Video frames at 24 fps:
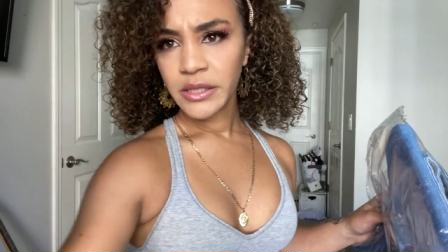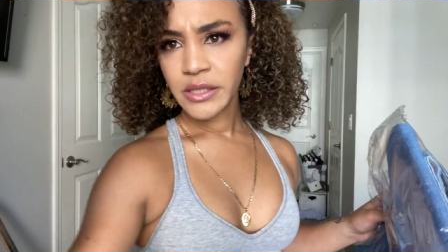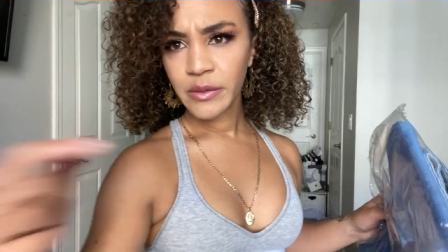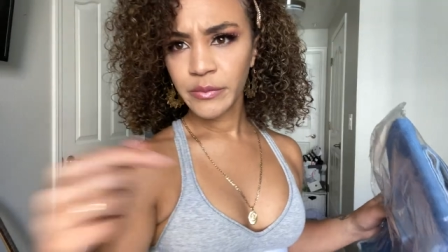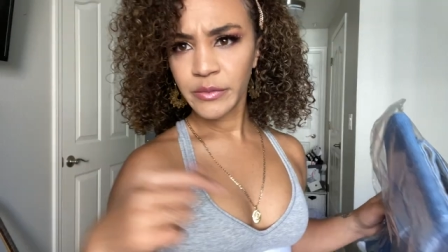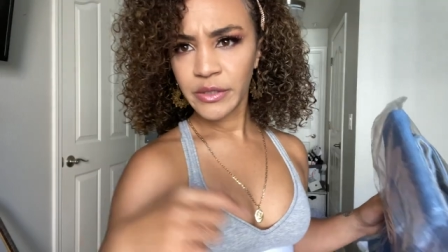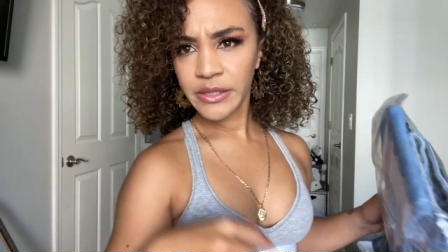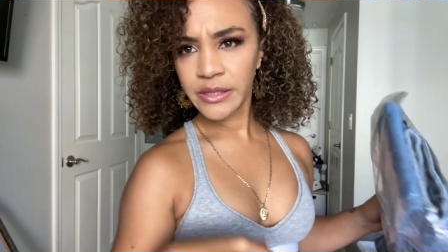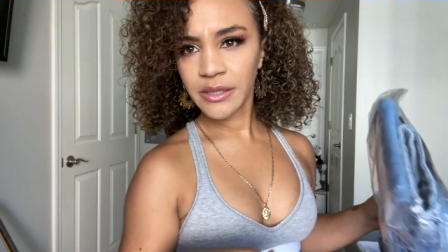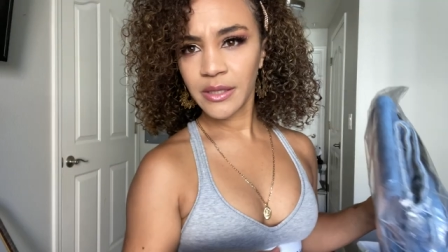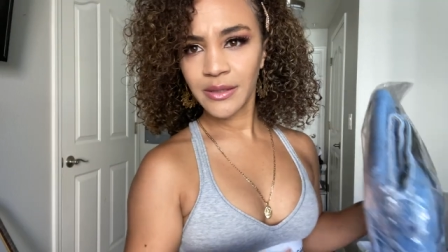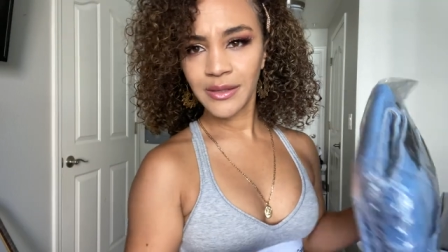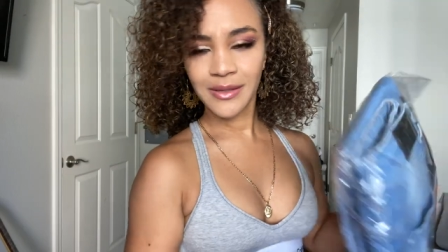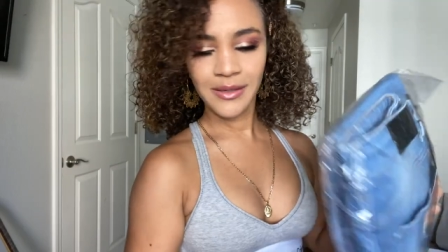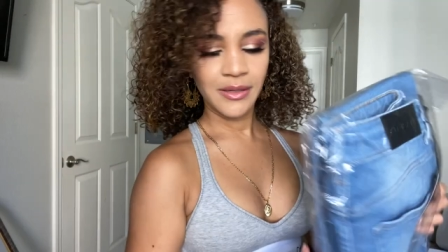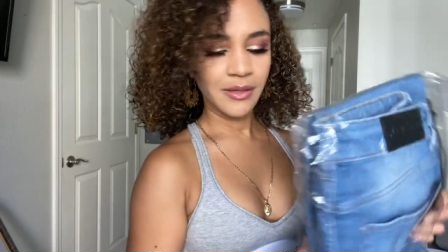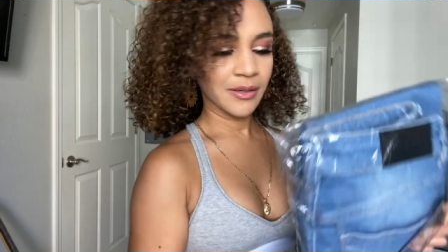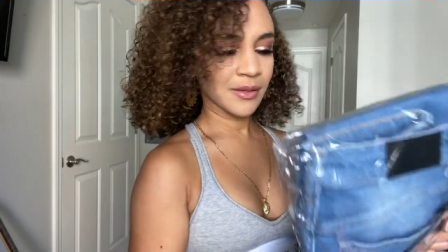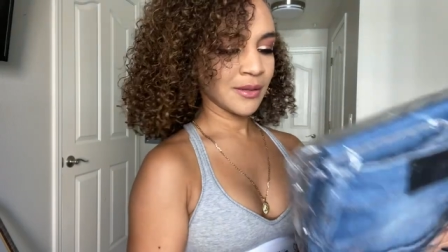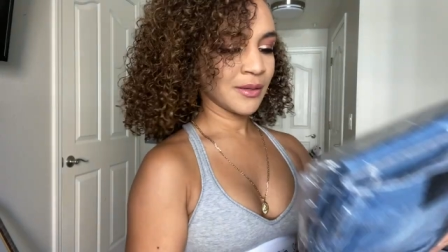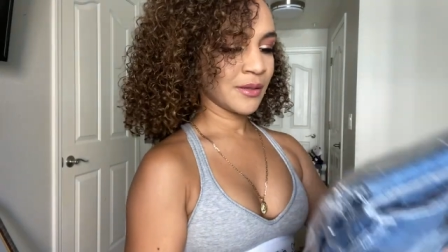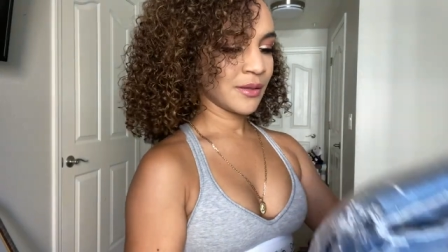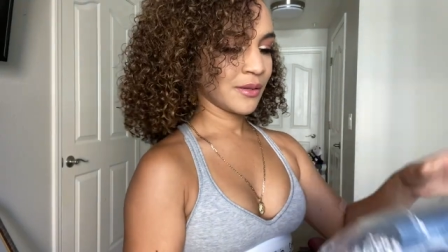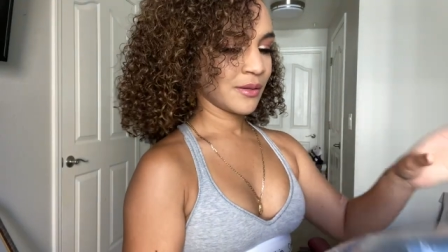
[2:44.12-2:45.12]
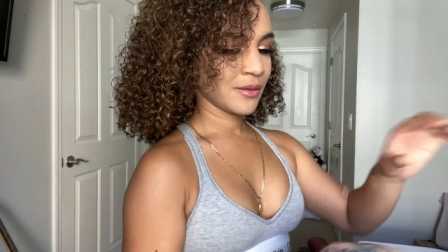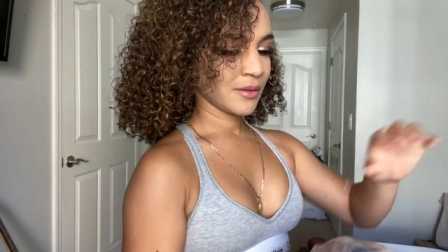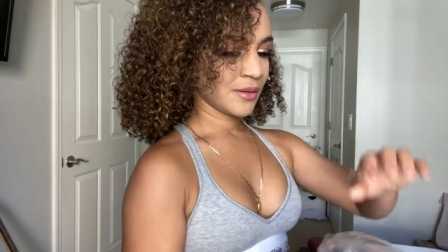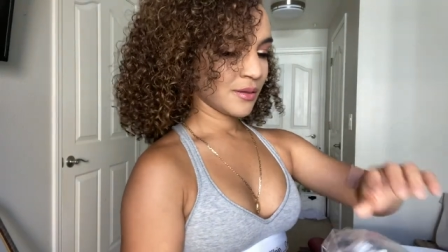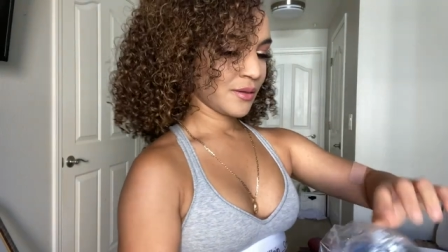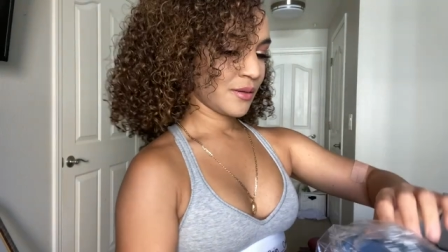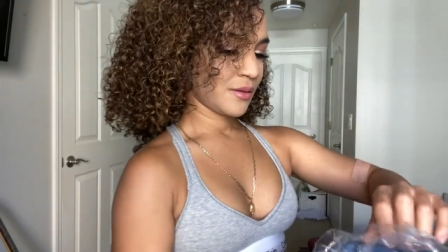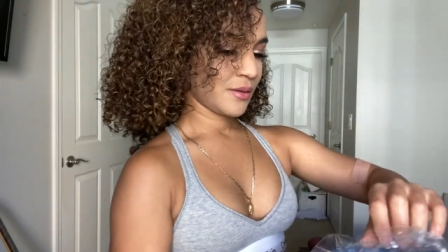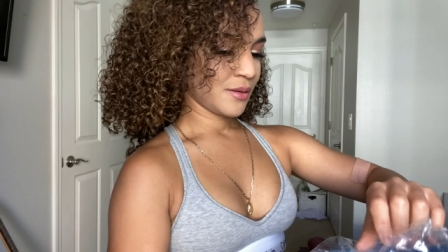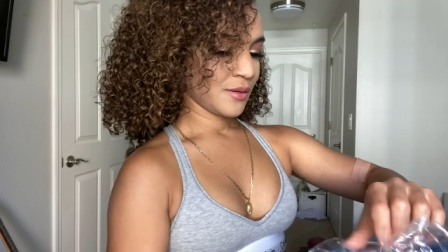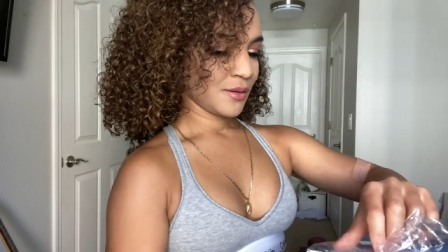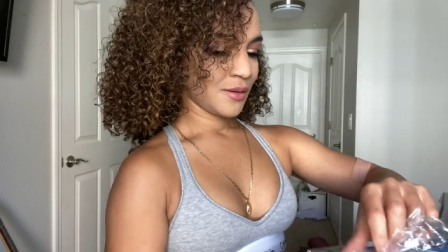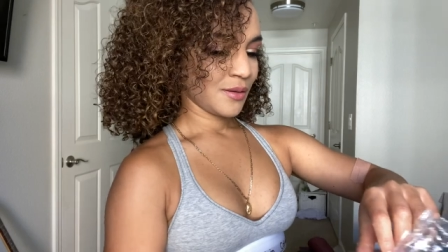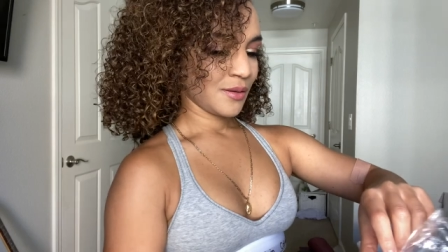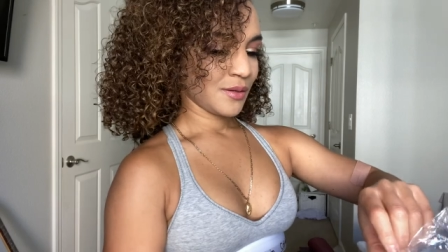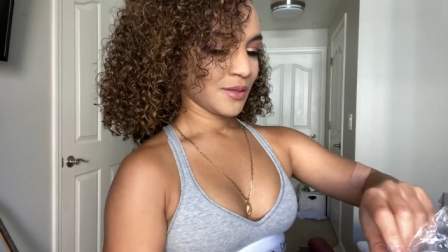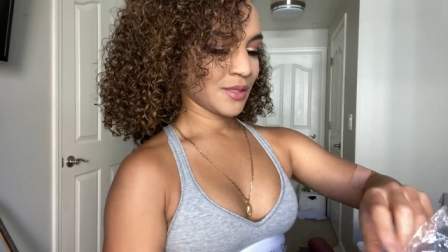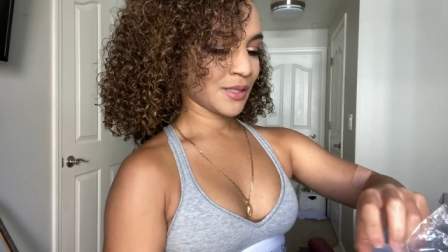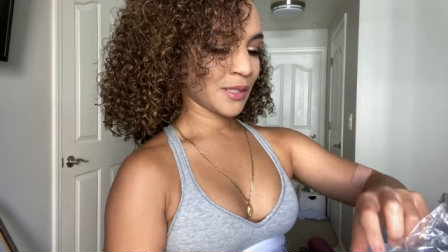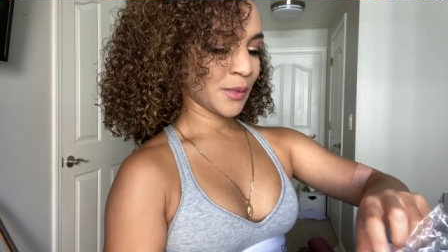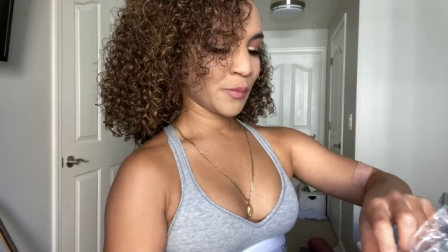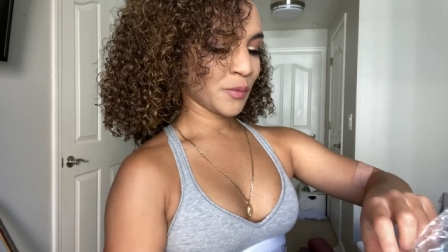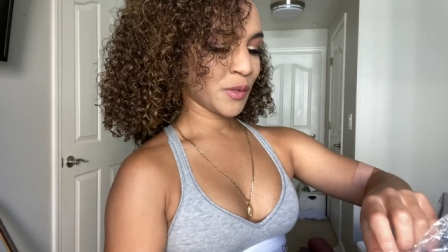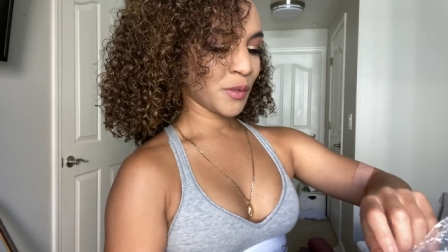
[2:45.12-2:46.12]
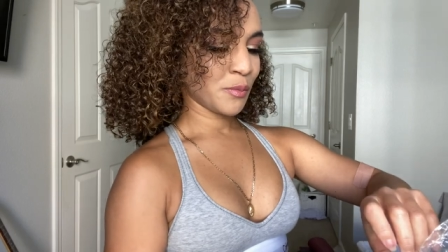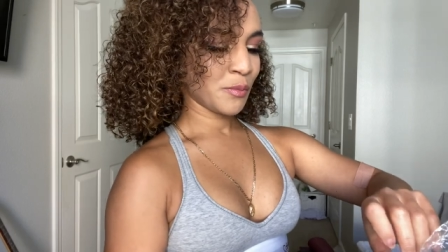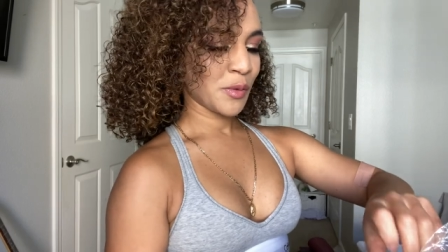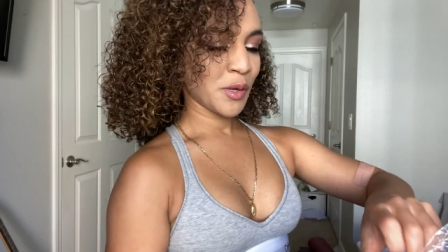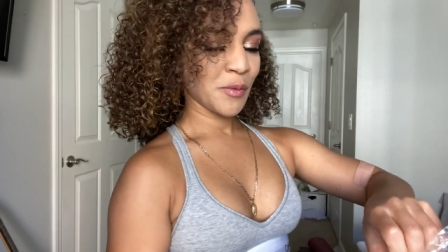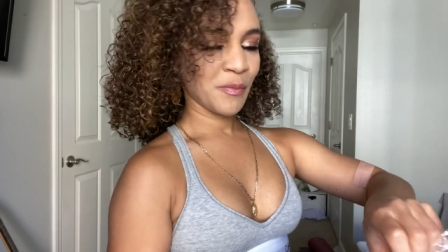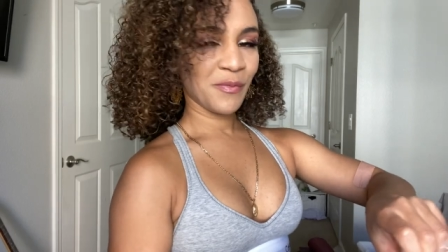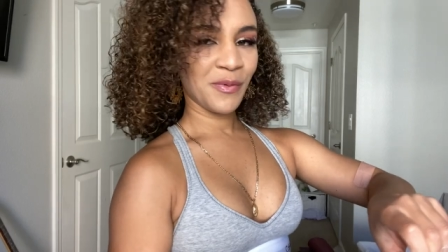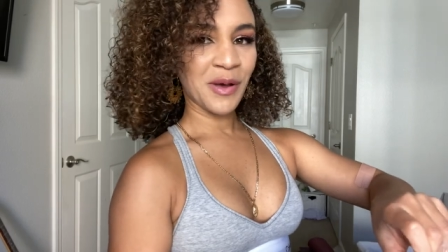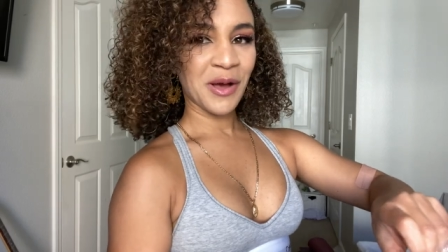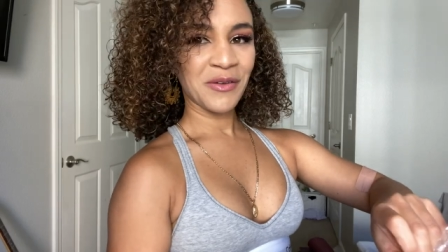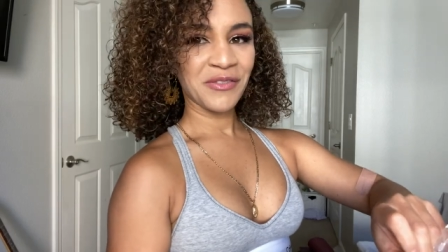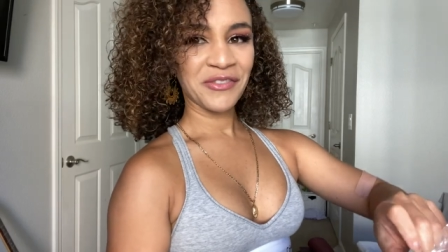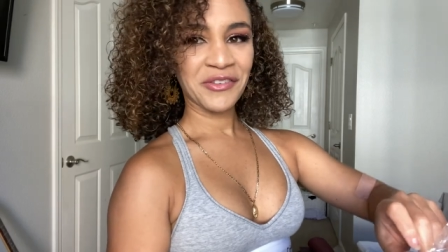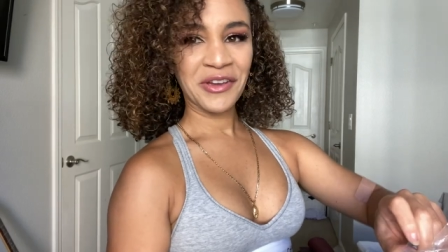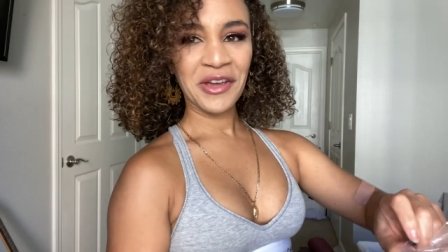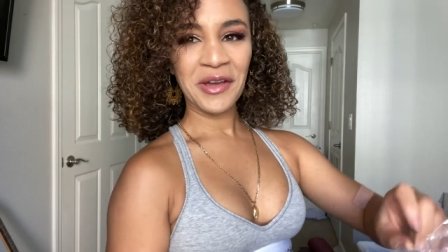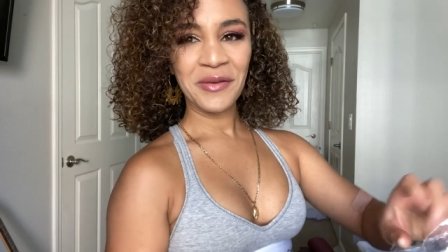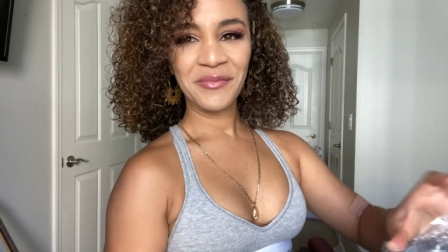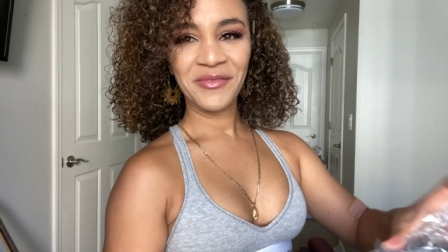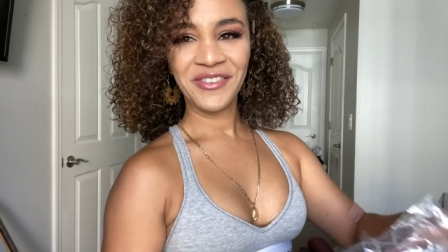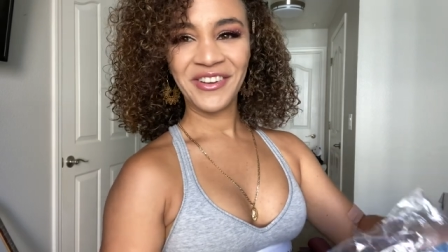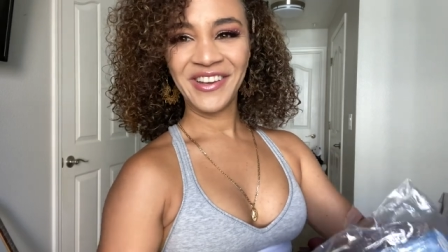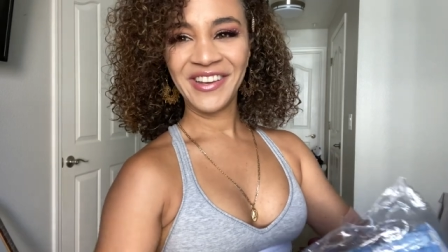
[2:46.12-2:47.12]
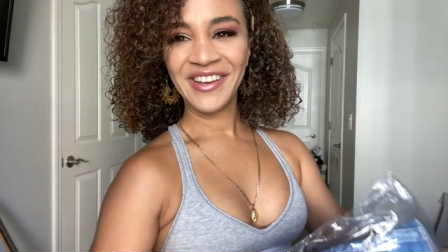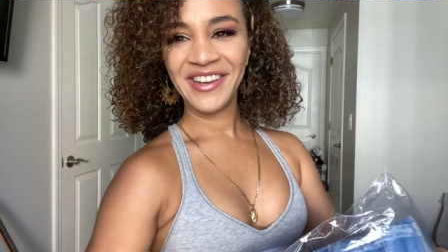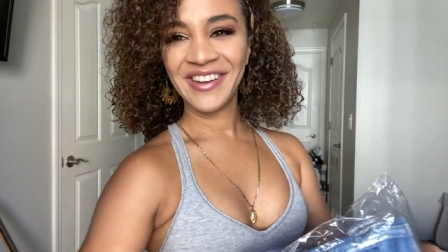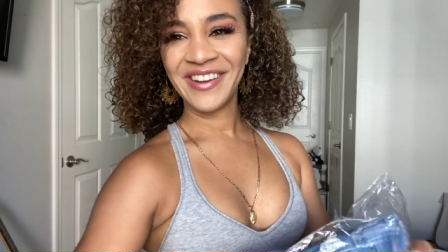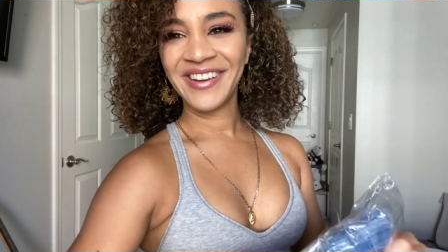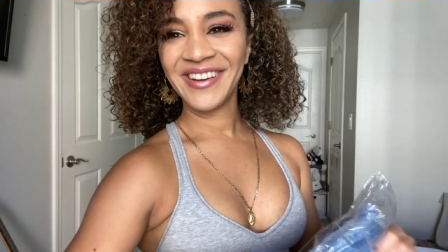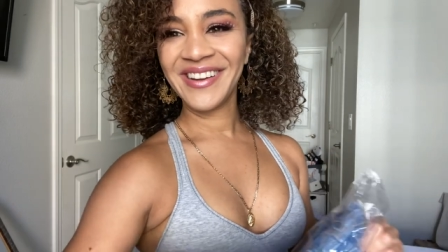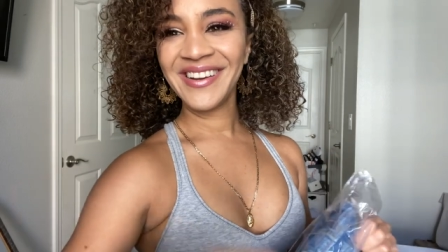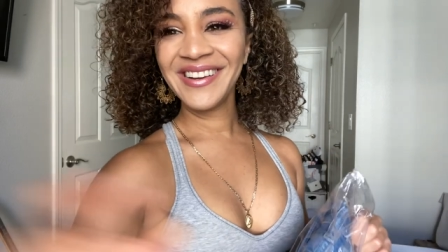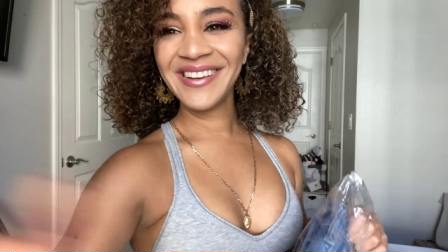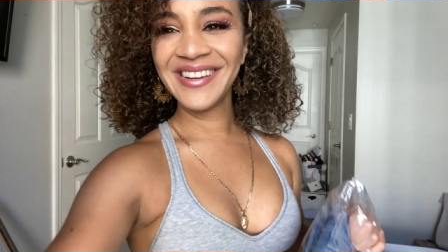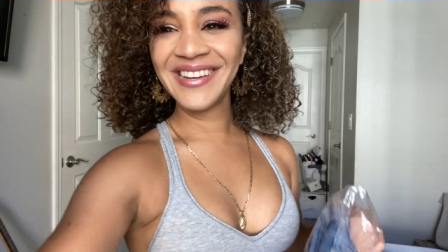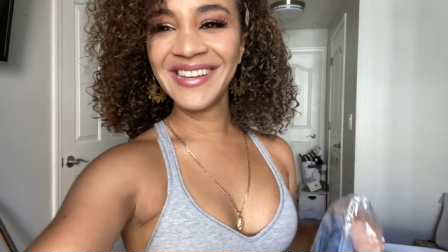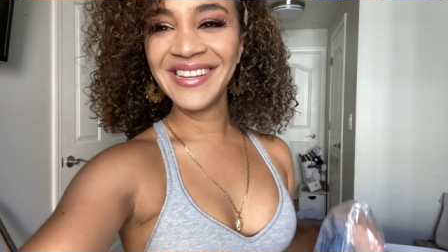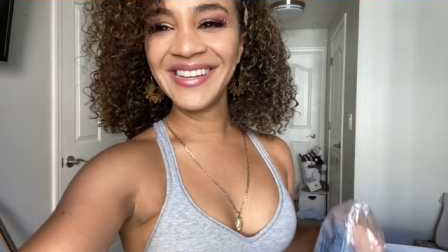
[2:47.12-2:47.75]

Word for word: So I'm just gonna slip them up off camera here.